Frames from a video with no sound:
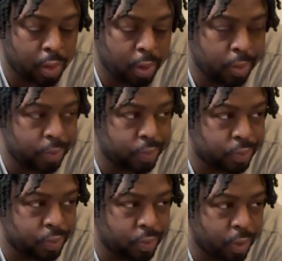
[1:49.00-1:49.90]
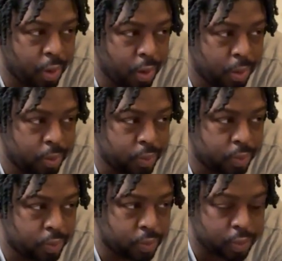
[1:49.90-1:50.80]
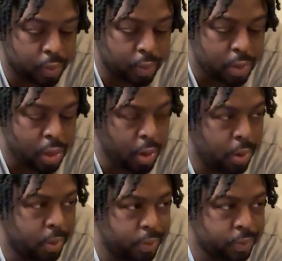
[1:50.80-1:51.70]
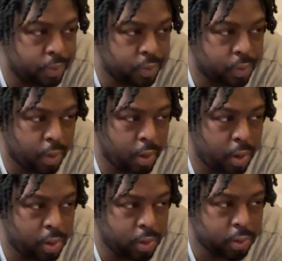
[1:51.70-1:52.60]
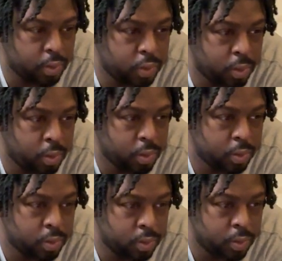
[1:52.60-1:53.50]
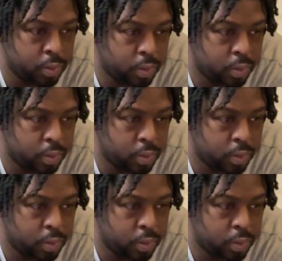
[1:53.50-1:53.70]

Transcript: (not speaking)